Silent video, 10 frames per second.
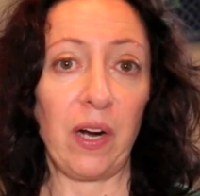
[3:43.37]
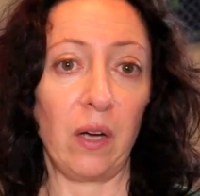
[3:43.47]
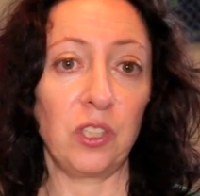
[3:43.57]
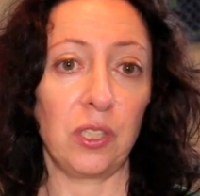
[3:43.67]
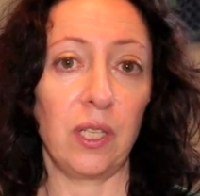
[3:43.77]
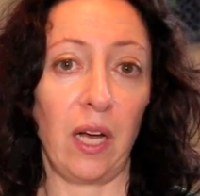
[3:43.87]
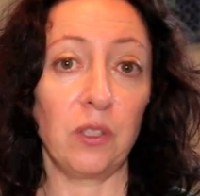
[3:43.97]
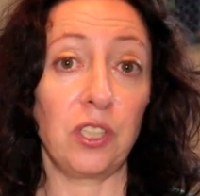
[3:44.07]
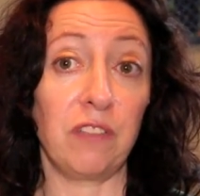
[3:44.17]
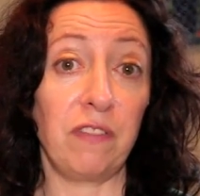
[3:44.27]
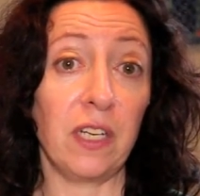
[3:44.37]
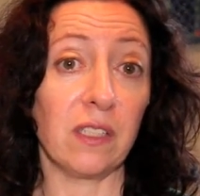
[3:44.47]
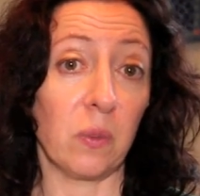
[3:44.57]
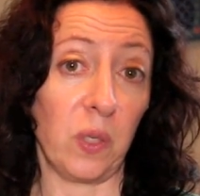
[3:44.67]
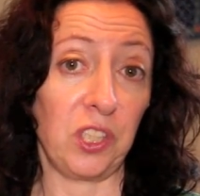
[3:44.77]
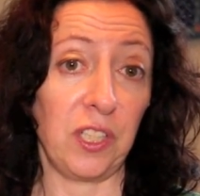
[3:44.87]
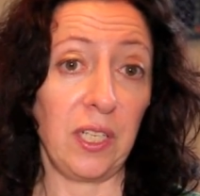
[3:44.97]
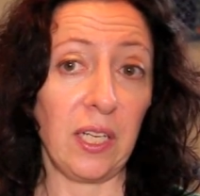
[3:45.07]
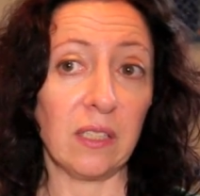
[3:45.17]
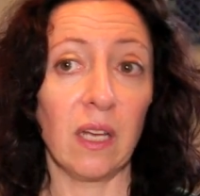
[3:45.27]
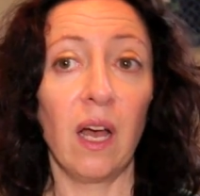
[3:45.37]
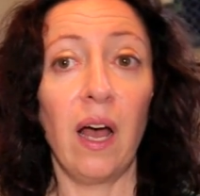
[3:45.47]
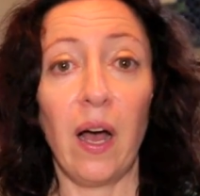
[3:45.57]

how she feels and what she needs.